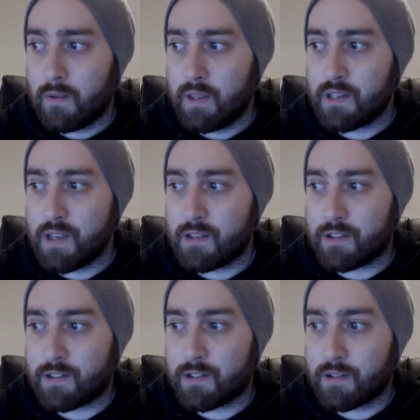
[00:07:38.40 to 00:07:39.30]
This
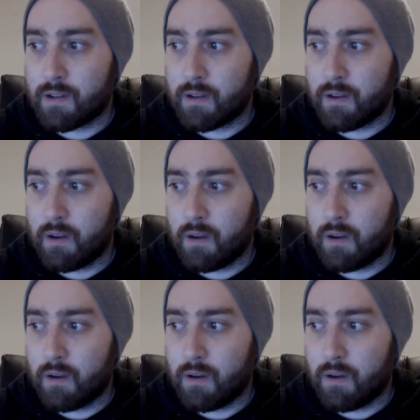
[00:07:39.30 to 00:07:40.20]
is
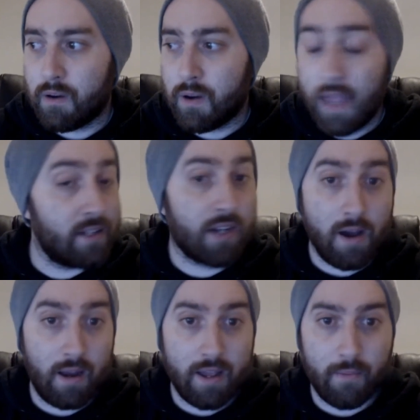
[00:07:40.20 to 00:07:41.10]

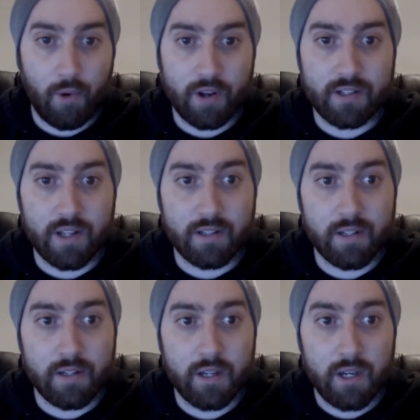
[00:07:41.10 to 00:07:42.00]
entirely
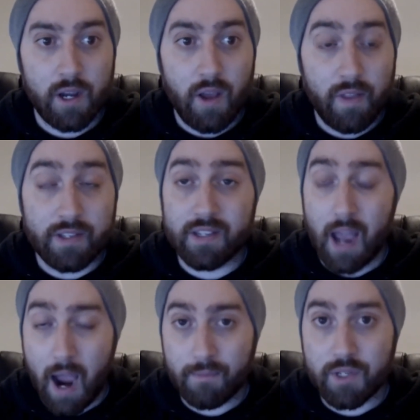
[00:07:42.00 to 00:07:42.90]
unprecedented. This
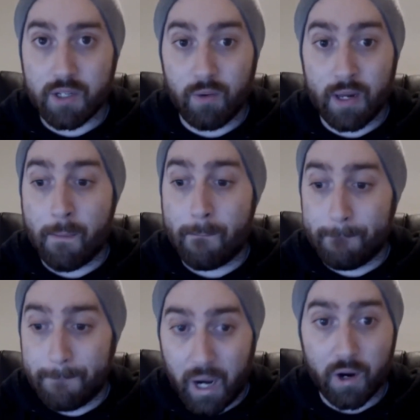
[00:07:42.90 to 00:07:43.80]
is absolutely
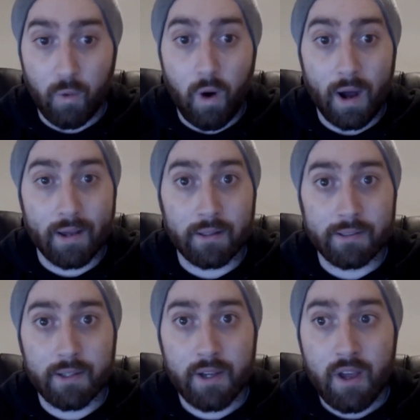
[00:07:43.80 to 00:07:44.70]
buck
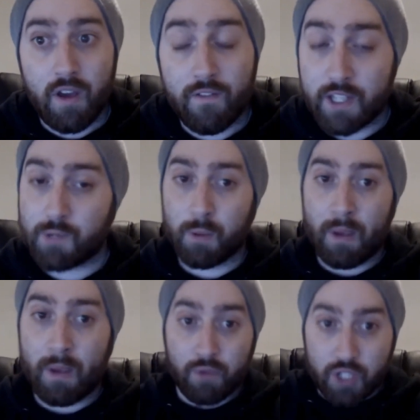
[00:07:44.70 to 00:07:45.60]
wild. Vince
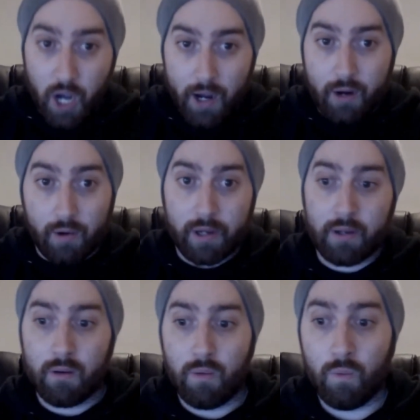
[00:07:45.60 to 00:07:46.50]
McMahon
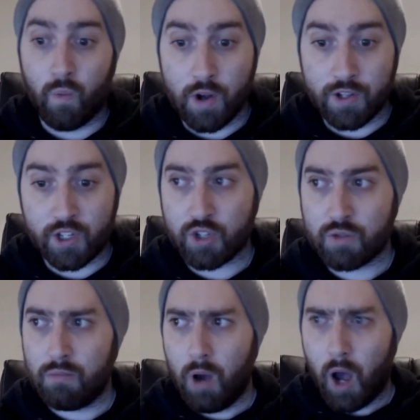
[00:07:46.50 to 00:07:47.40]
retiring was
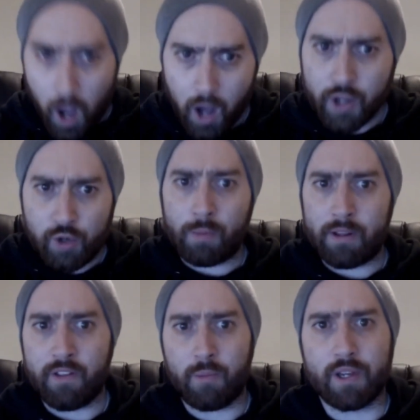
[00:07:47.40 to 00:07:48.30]

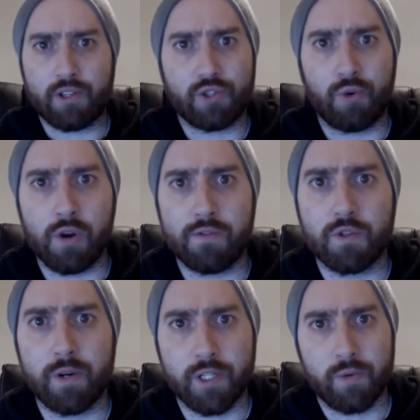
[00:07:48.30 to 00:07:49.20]
arguably the biggest story of
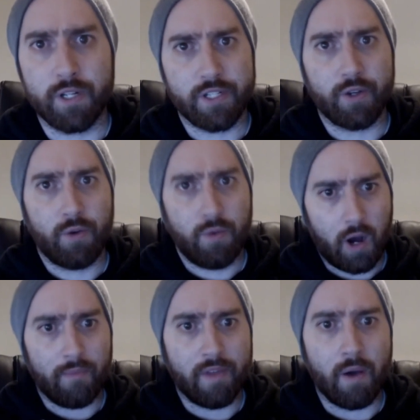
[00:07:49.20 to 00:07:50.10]
2022.
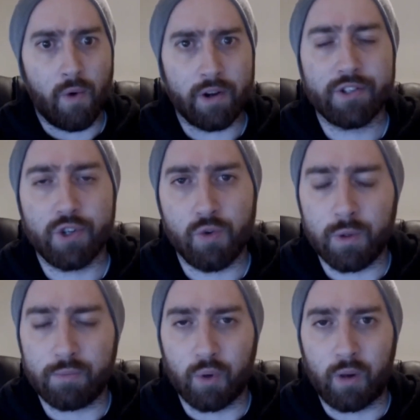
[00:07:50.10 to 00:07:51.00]
Up there, 1 and 2
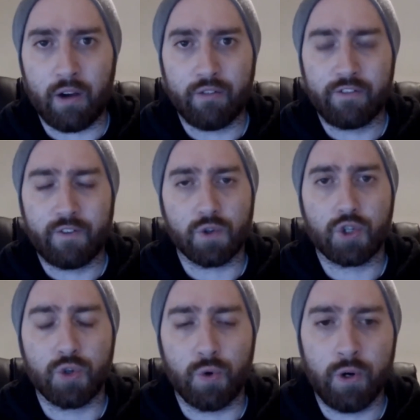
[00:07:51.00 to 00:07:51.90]
with Brawlout, for
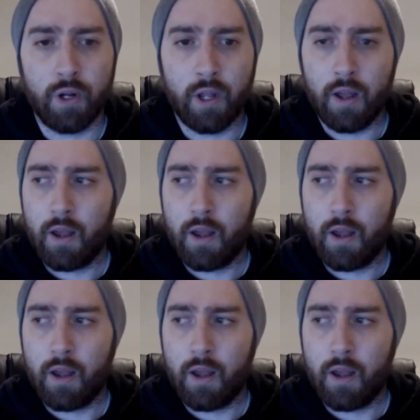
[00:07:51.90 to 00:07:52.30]
sure.